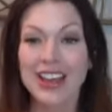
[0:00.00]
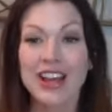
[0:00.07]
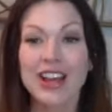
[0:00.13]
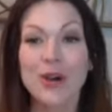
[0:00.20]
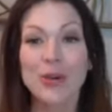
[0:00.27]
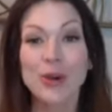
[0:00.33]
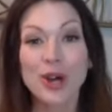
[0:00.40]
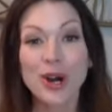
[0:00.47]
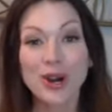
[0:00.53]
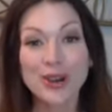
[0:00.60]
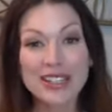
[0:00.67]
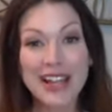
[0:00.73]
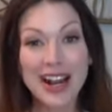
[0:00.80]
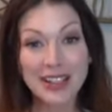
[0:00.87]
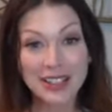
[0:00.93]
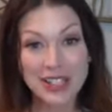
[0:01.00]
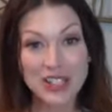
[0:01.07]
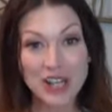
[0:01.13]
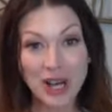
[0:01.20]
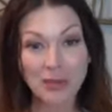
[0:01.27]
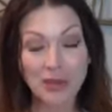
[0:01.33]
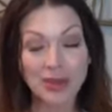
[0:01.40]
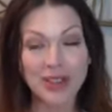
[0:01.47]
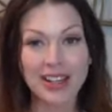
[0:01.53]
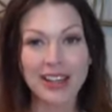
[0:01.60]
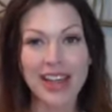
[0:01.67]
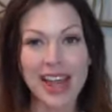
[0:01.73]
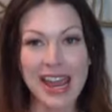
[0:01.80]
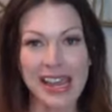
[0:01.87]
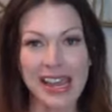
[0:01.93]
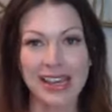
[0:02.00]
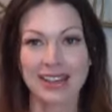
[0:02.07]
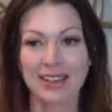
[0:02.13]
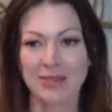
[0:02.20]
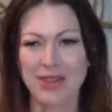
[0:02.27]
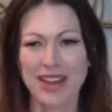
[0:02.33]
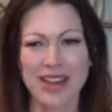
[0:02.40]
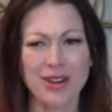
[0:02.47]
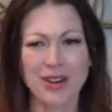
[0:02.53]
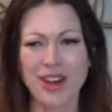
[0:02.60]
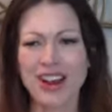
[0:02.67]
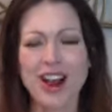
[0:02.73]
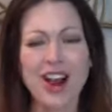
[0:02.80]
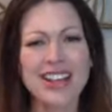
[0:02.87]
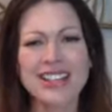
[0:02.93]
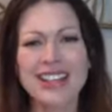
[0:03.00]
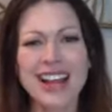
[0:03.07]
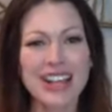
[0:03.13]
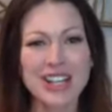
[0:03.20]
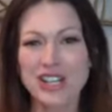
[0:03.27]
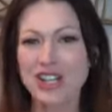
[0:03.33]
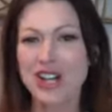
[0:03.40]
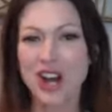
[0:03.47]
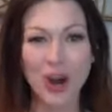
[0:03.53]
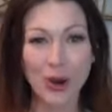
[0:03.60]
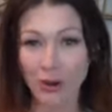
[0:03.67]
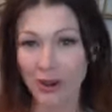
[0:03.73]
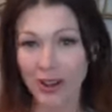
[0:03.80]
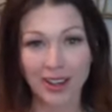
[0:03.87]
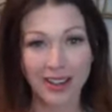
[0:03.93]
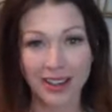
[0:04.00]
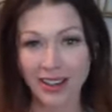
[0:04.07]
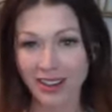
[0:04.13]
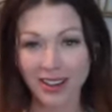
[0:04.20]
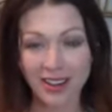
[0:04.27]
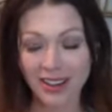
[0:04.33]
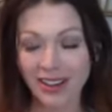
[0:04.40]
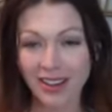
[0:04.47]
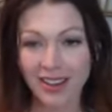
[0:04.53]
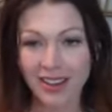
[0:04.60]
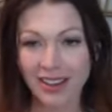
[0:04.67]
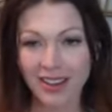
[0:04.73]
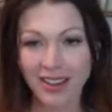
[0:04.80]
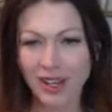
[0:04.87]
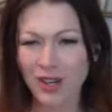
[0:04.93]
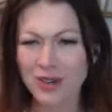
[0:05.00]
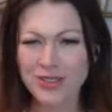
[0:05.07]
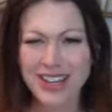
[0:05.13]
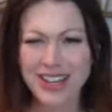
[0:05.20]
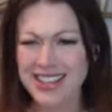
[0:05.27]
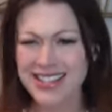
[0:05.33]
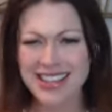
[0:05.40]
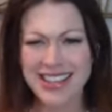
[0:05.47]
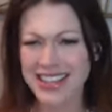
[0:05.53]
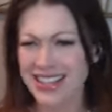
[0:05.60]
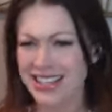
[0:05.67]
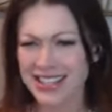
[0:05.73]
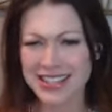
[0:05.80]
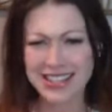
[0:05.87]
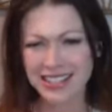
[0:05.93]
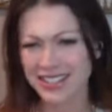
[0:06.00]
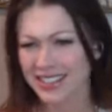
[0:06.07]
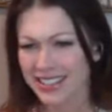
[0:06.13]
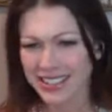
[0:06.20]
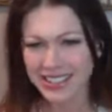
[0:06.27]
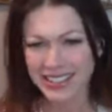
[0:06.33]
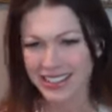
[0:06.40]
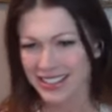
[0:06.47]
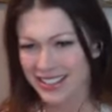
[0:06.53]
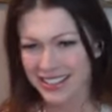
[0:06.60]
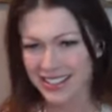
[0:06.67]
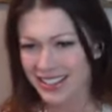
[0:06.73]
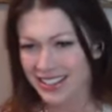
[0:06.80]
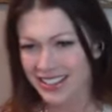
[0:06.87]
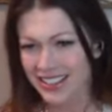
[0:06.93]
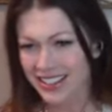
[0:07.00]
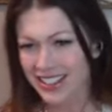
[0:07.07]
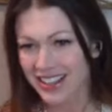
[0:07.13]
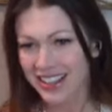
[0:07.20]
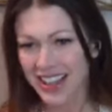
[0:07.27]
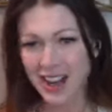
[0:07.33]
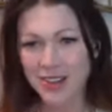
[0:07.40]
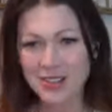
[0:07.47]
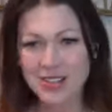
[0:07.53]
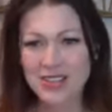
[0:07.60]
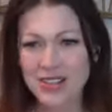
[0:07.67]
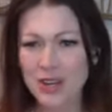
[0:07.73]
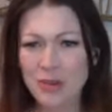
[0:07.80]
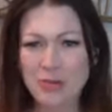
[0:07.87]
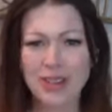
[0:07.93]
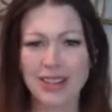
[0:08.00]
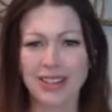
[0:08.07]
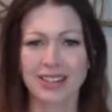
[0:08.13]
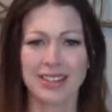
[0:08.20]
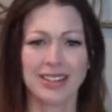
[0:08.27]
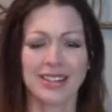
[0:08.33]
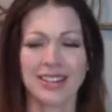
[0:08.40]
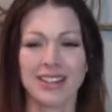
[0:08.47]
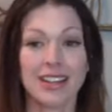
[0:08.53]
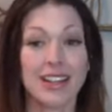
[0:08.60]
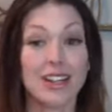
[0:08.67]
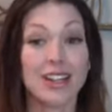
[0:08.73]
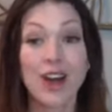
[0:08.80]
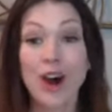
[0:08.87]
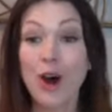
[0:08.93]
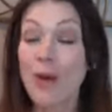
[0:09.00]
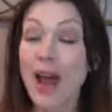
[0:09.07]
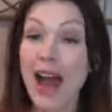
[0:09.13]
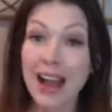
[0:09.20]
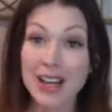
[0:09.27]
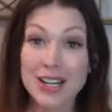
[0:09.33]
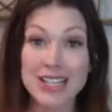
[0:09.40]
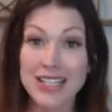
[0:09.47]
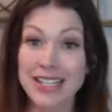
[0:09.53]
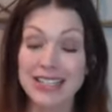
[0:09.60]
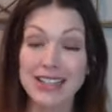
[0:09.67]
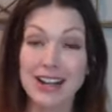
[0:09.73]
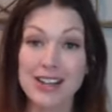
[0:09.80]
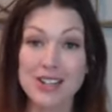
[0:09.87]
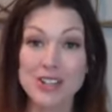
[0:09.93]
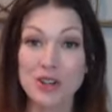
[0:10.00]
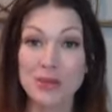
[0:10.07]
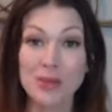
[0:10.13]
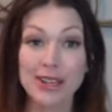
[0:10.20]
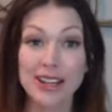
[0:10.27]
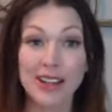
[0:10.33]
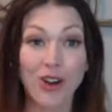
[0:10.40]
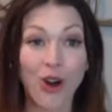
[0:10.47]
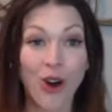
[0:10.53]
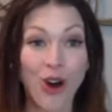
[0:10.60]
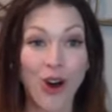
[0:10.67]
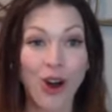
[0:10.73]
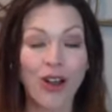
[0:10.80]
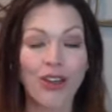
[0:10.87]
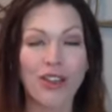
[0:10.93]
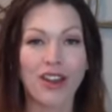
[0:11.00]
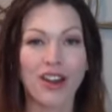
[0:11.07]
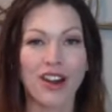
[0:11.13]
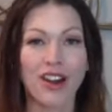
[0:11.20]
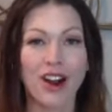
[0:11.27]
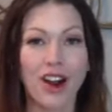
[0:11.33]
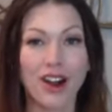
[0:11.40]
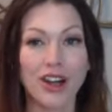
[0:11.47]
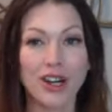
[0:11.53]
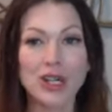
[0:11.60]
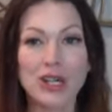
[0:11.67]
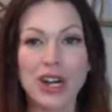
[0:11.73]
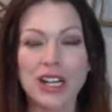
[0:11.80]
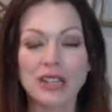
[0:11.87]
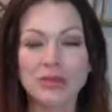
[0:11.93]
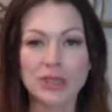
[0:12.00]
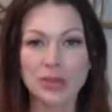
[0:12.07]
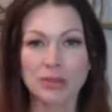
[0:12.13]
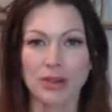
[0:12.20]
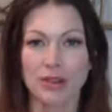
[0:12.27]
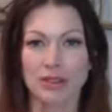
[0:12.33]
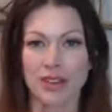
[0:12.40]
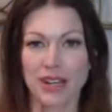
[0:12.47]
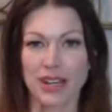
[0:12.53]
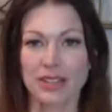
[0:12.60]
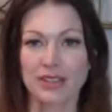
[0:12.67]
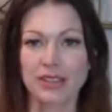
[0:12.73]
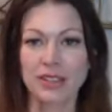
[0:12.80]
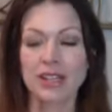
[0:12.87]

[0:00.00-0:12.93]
We're going down to jump in the lake. I'm like, is that a joke? Who does this? How stupid. No, actually not stupid at all. There are incredibly profound